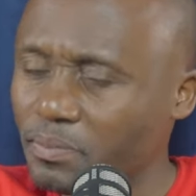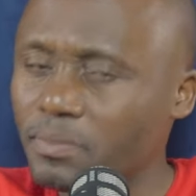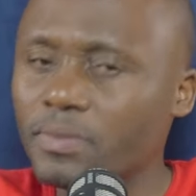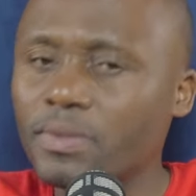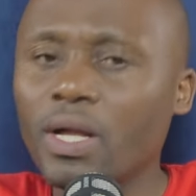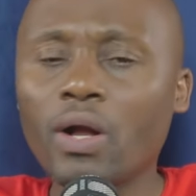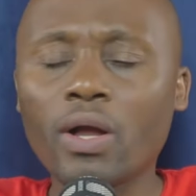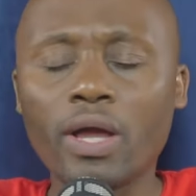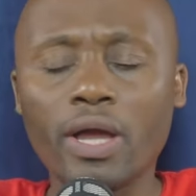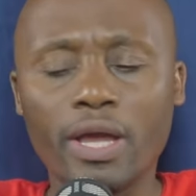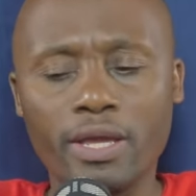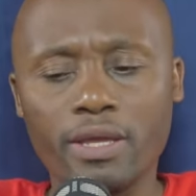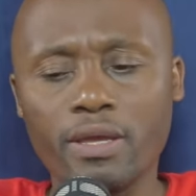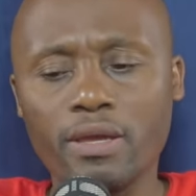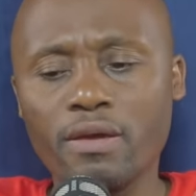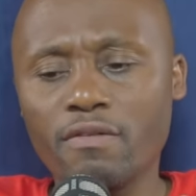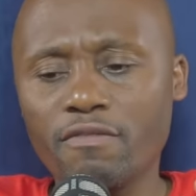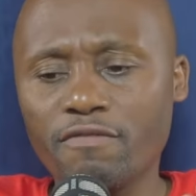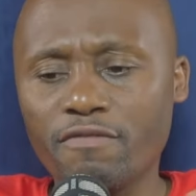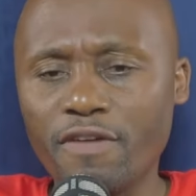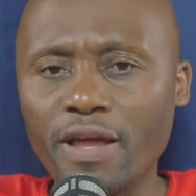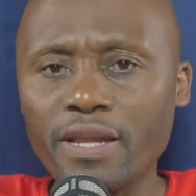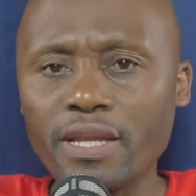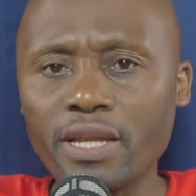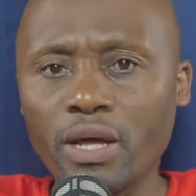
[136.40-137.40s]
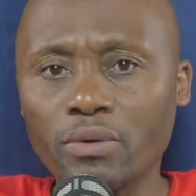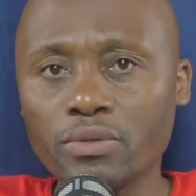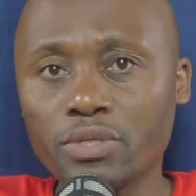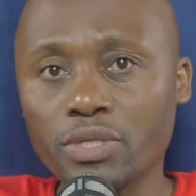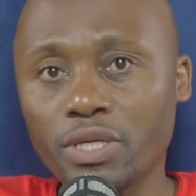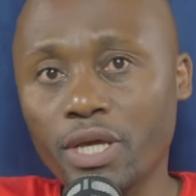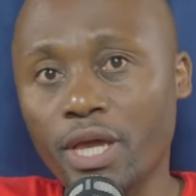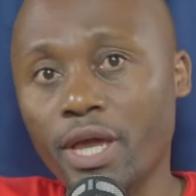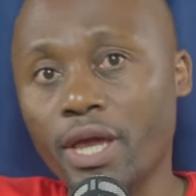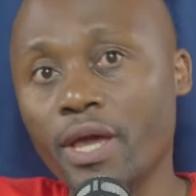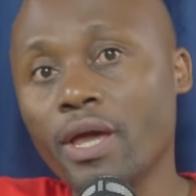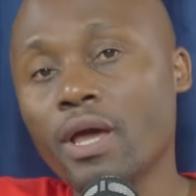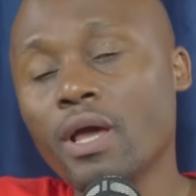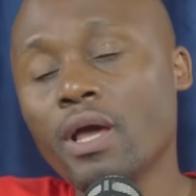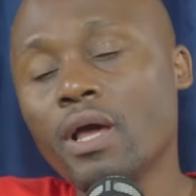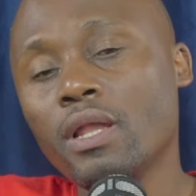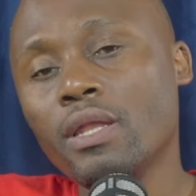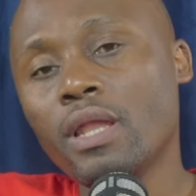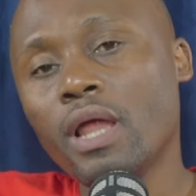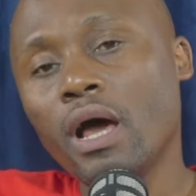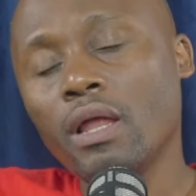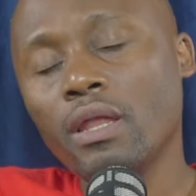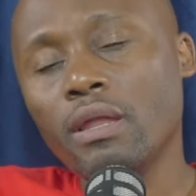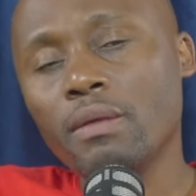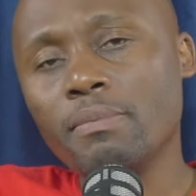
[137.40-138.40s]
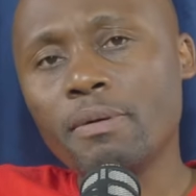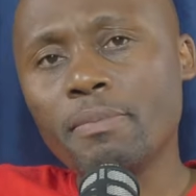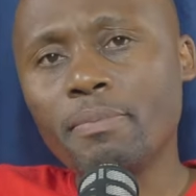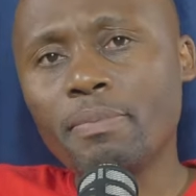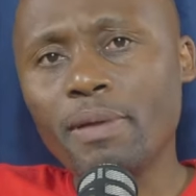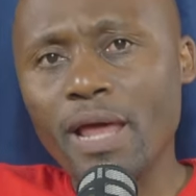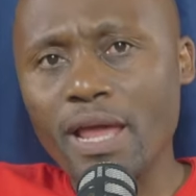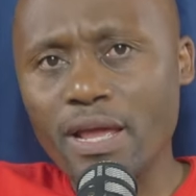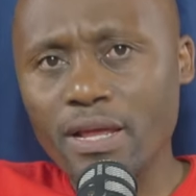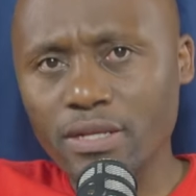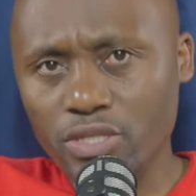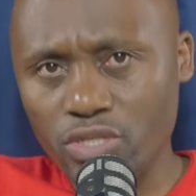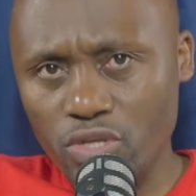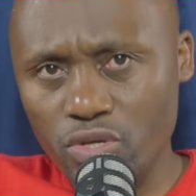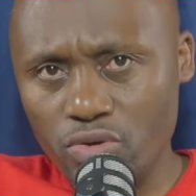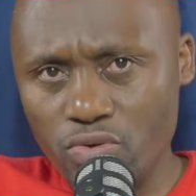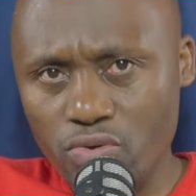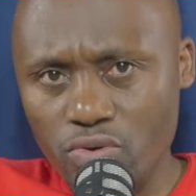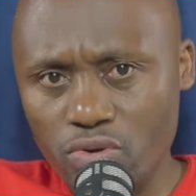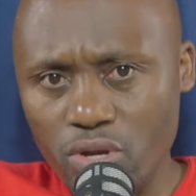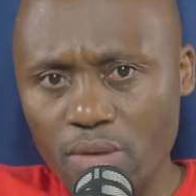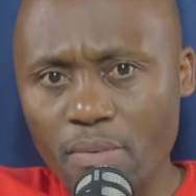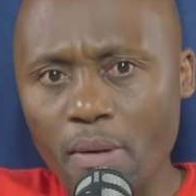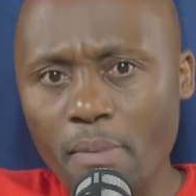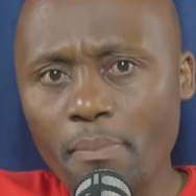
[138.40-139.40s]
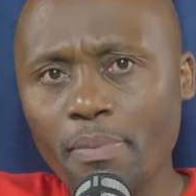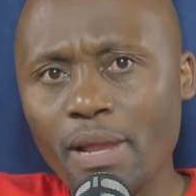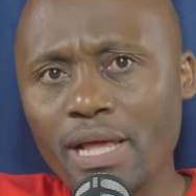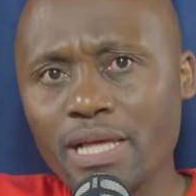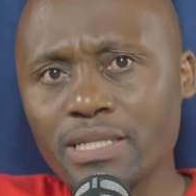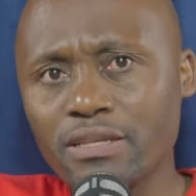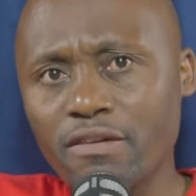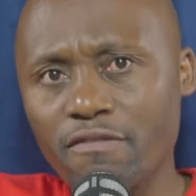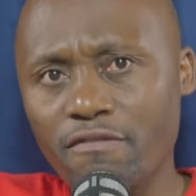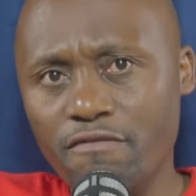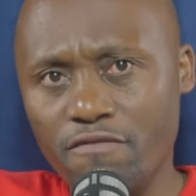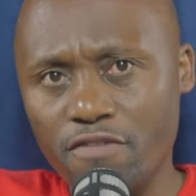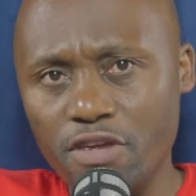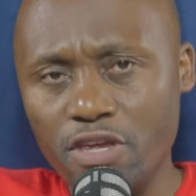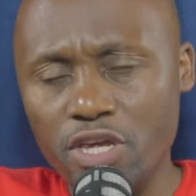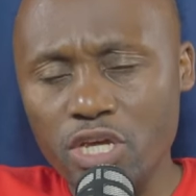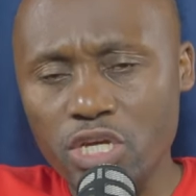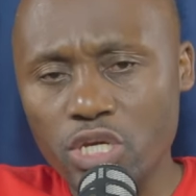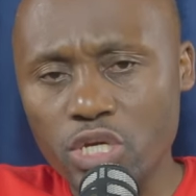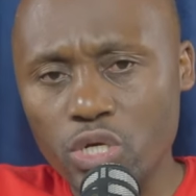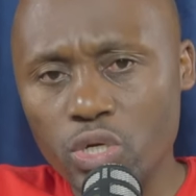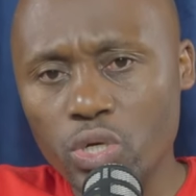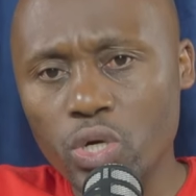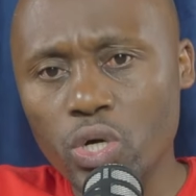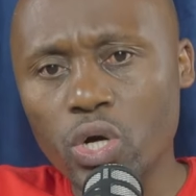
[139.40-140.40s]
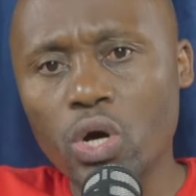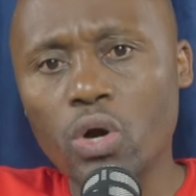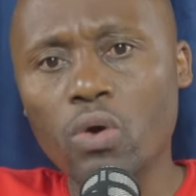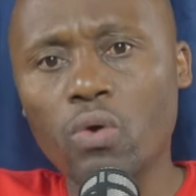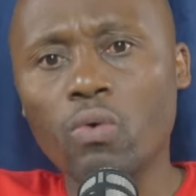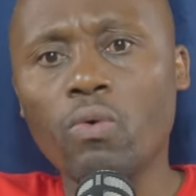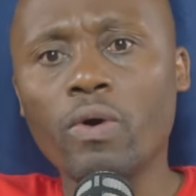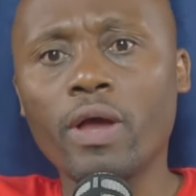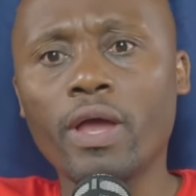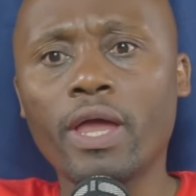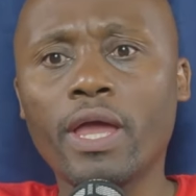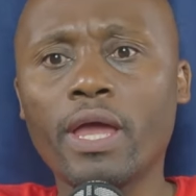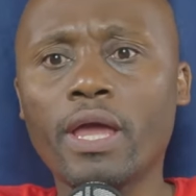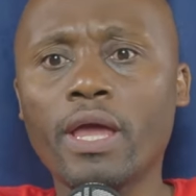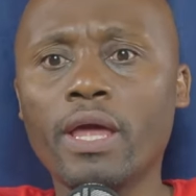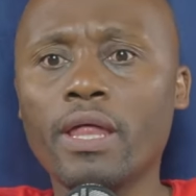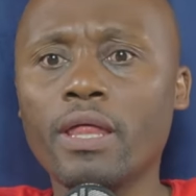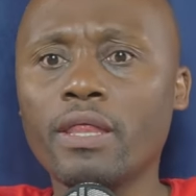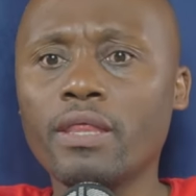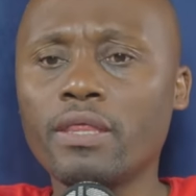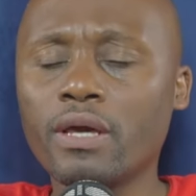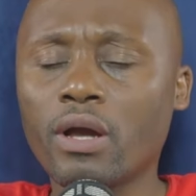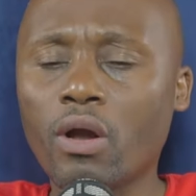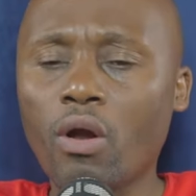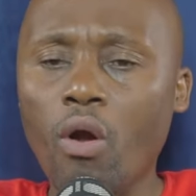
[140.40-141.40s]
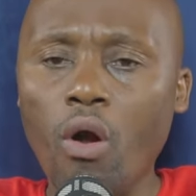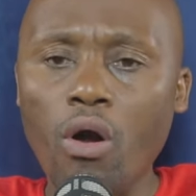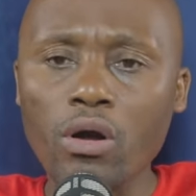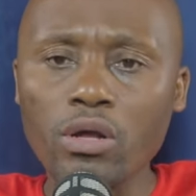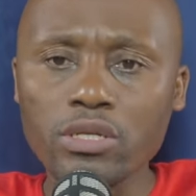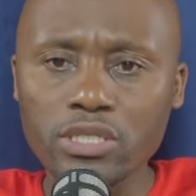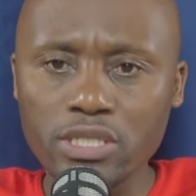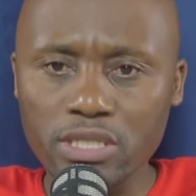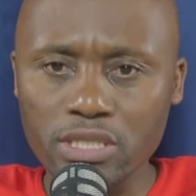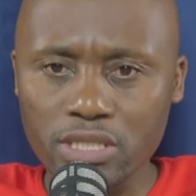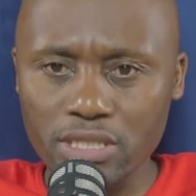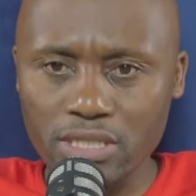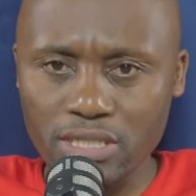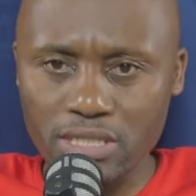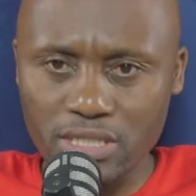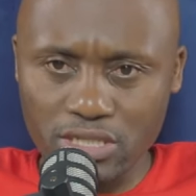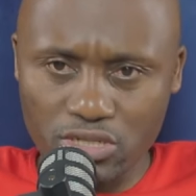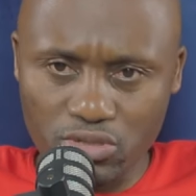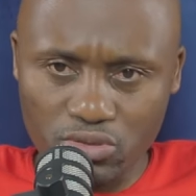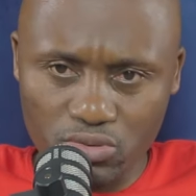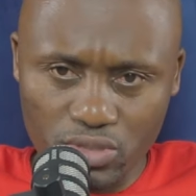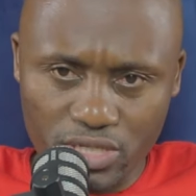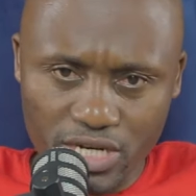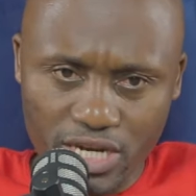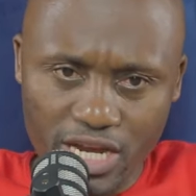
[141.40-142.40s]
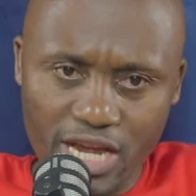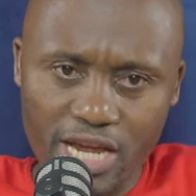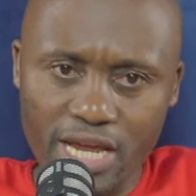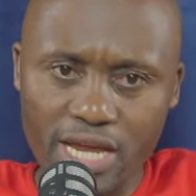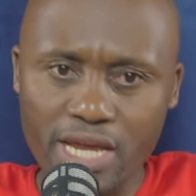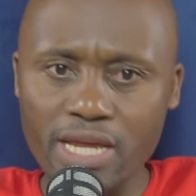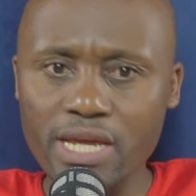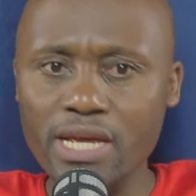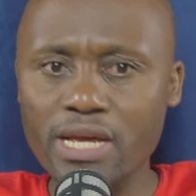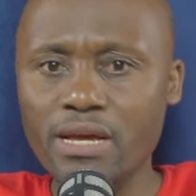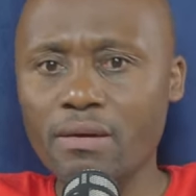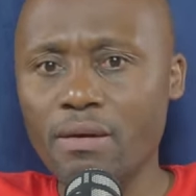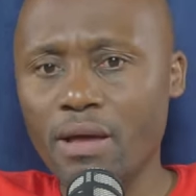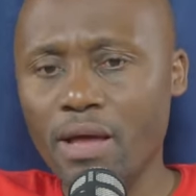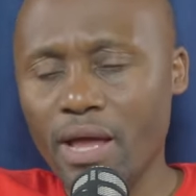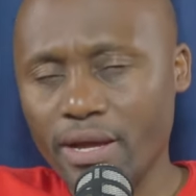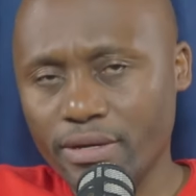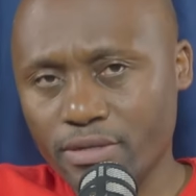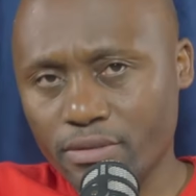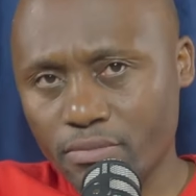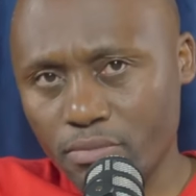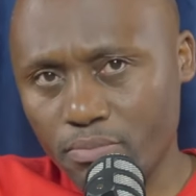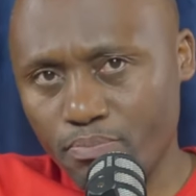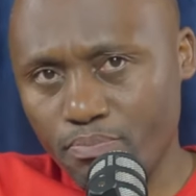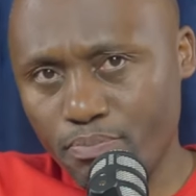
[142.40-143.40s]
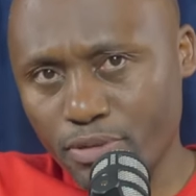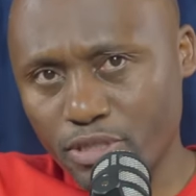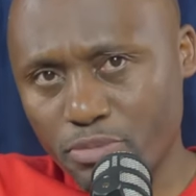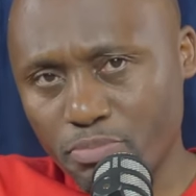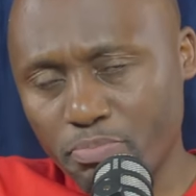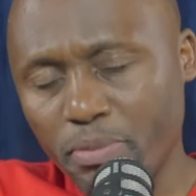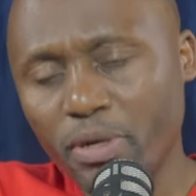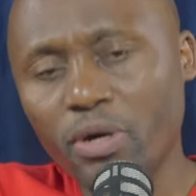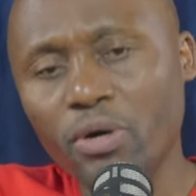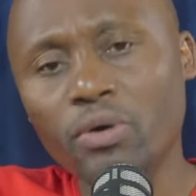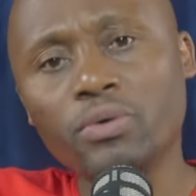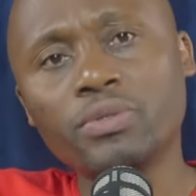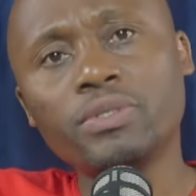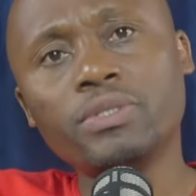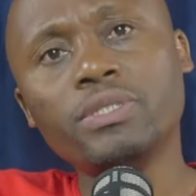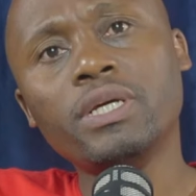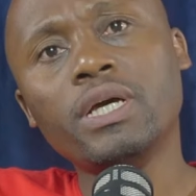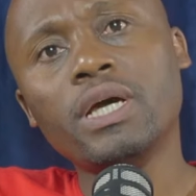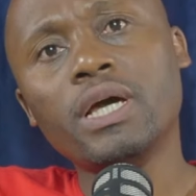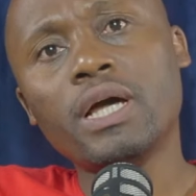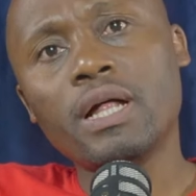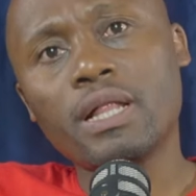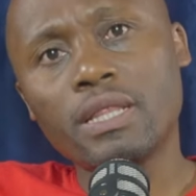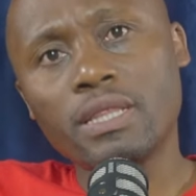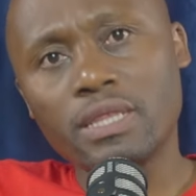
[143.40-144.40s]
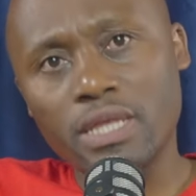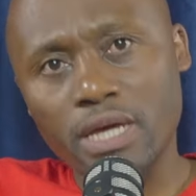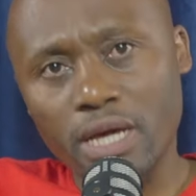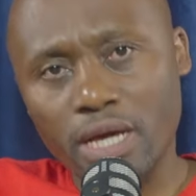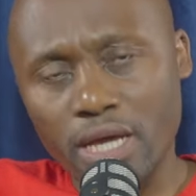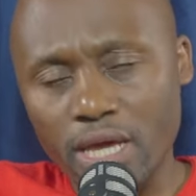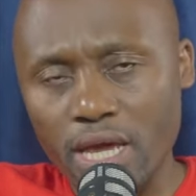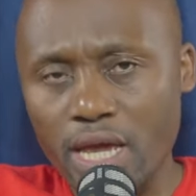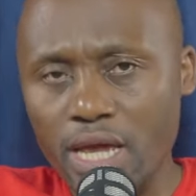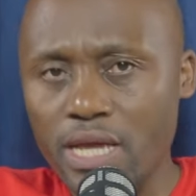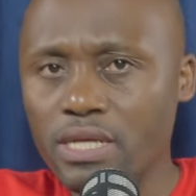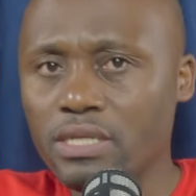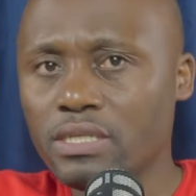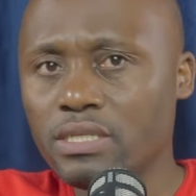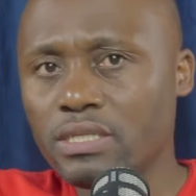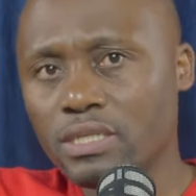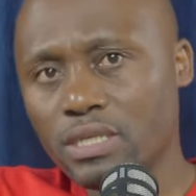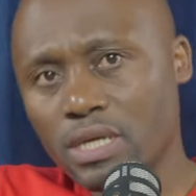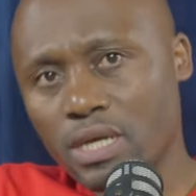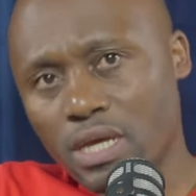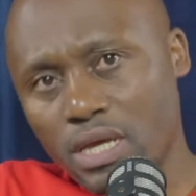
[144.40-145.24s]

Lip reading: Okay, find out here. Now, let me place a video where the court today postponed the case.